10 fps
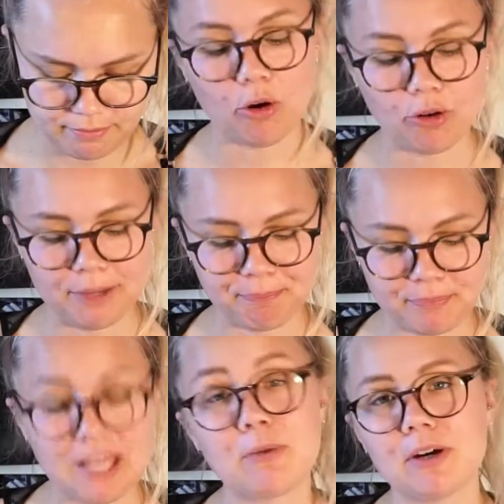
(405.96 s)
Alright,
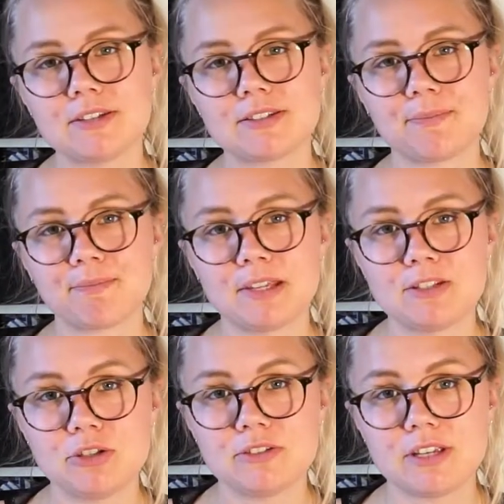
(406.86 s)
anyways, as
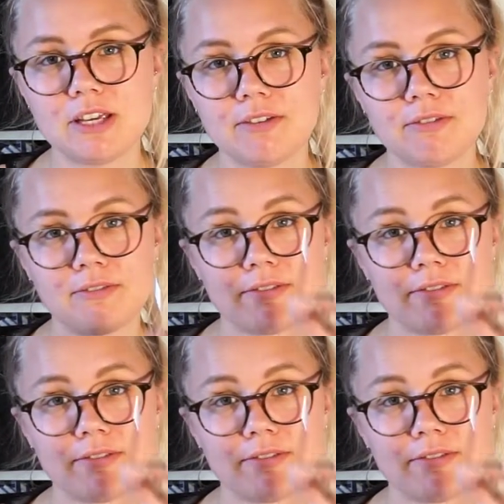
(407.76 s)
you can see,